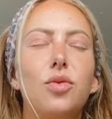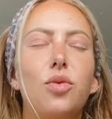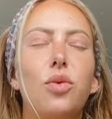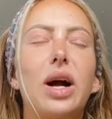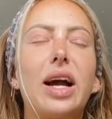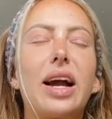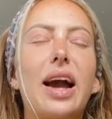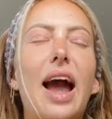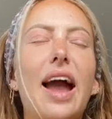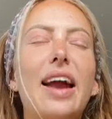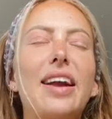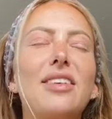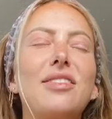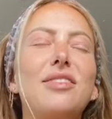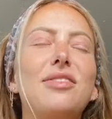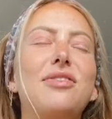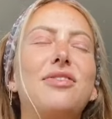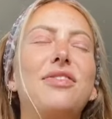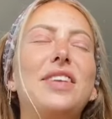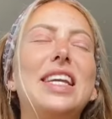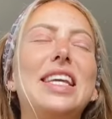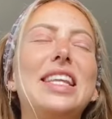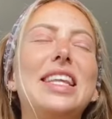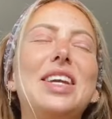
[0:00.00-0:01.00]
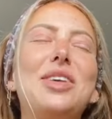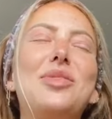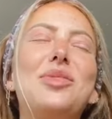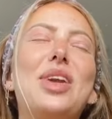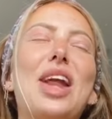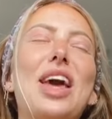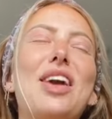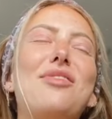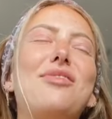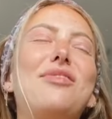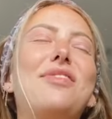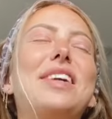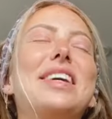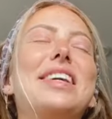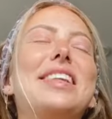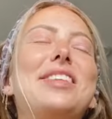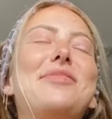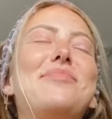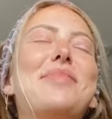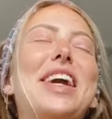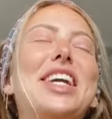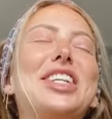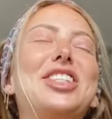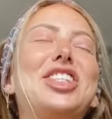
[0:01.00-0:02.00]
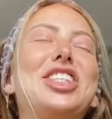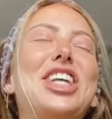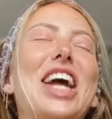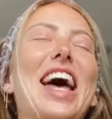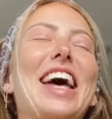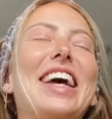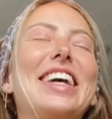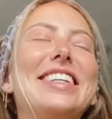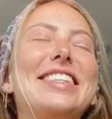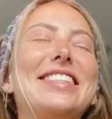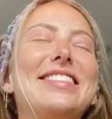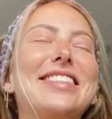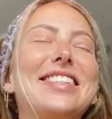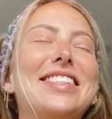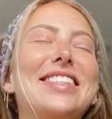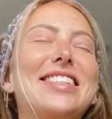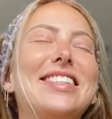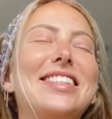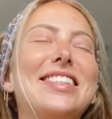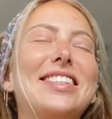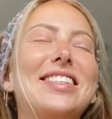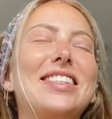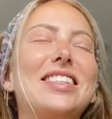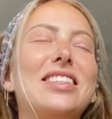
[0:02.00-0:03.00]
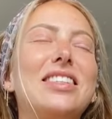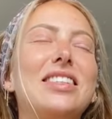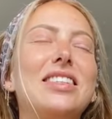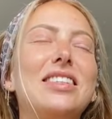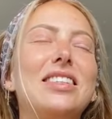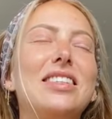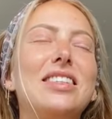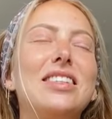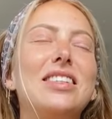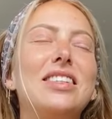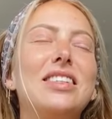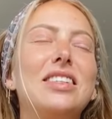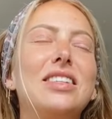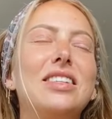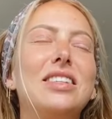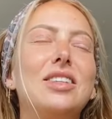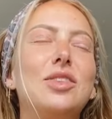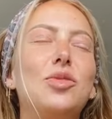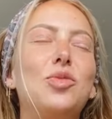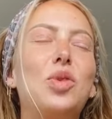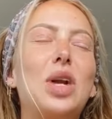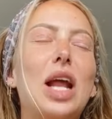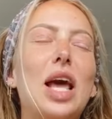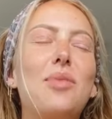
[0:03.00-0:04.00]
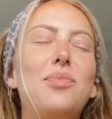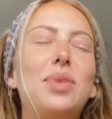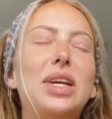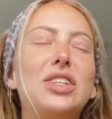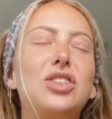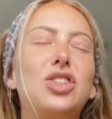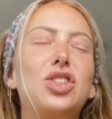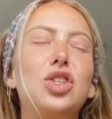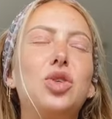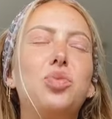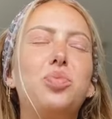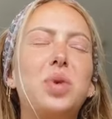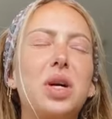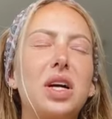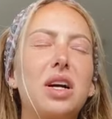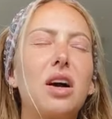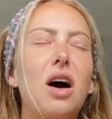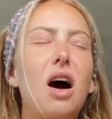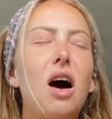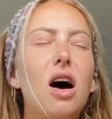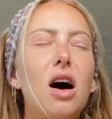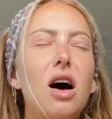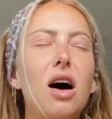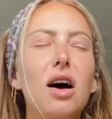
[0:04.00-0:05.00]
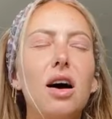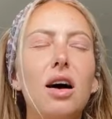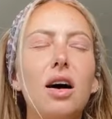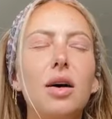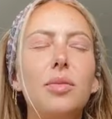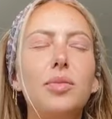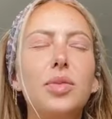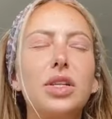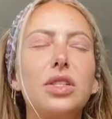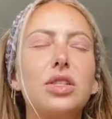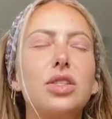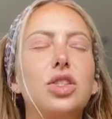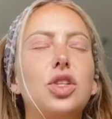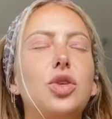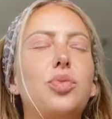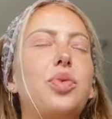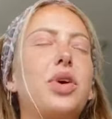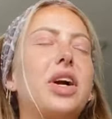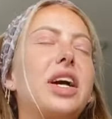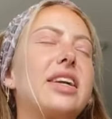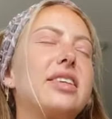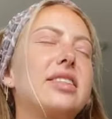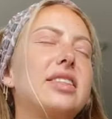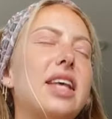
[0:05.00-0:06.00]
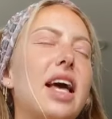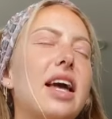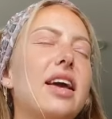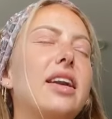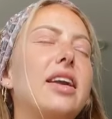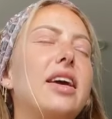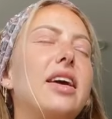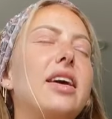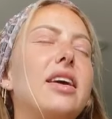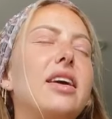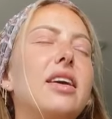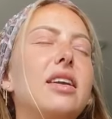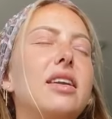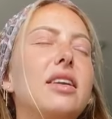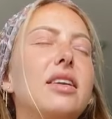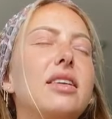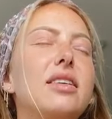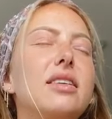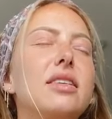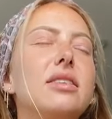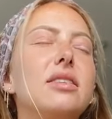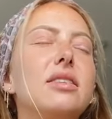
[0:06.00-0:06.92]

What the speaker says: What kind of feeling would I feel in my chest? Would I be super calm or super excited?